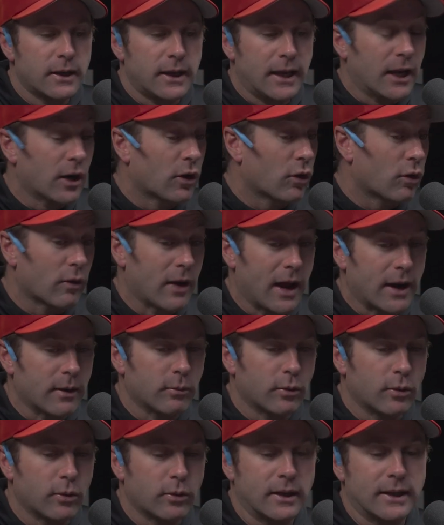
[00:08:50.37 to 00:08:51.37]

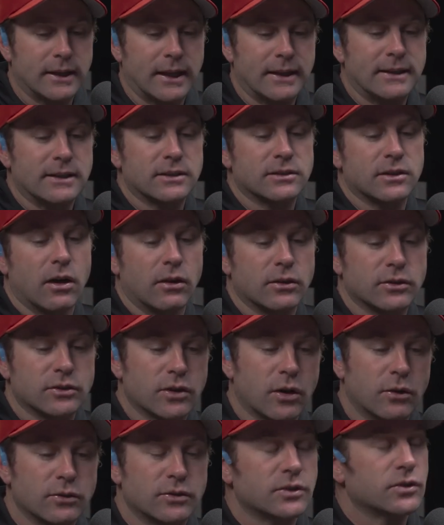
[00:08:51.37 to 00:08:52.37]
incredible and that these college
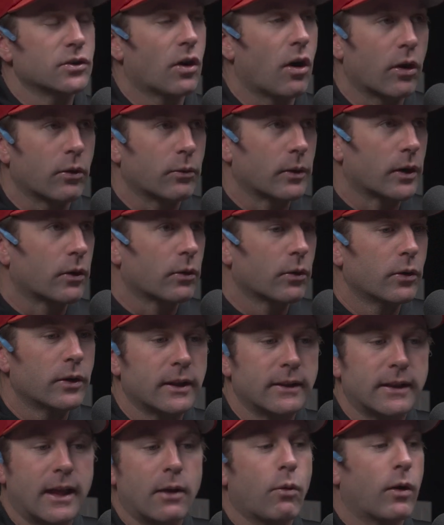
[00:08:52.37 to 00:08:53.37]
coaches are
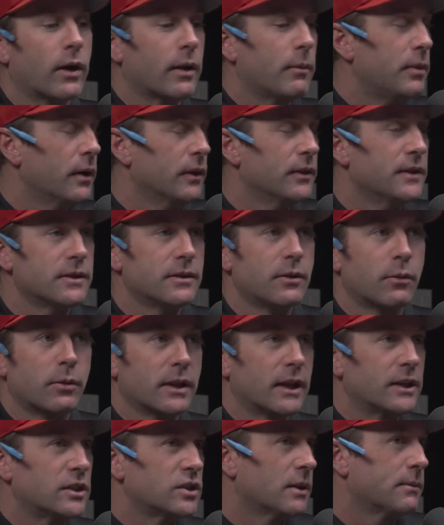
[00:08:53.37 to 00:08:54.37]
recruiting, they want to build the
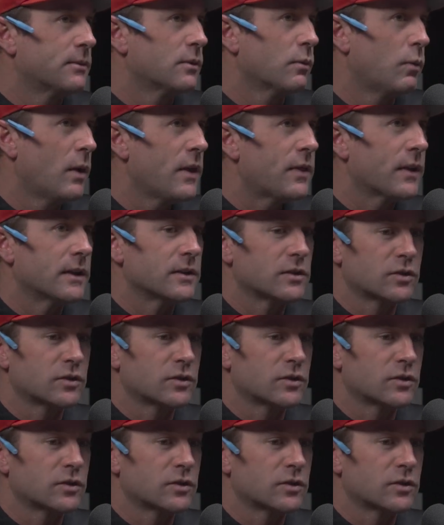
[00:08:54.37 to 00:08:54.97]
relationships with us.